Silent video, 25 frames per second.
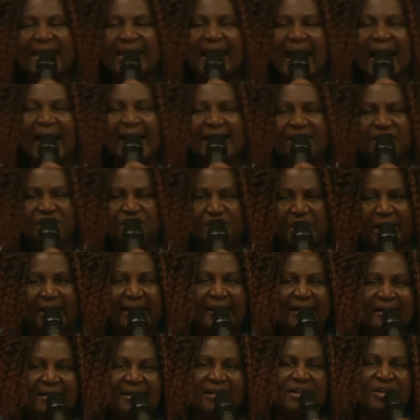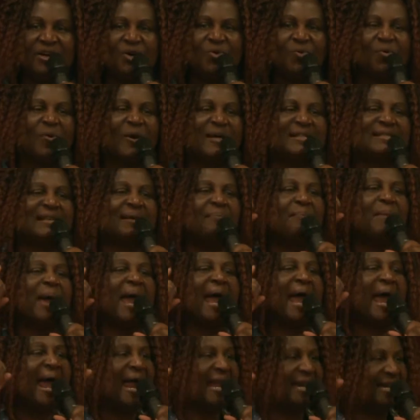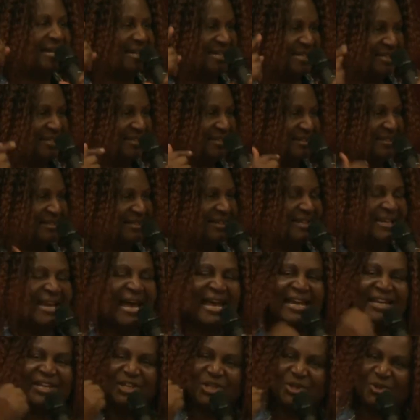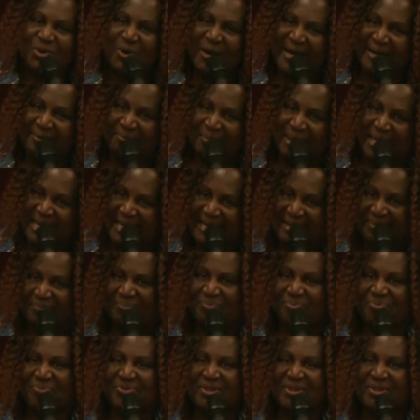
Elijah was a man like you and me.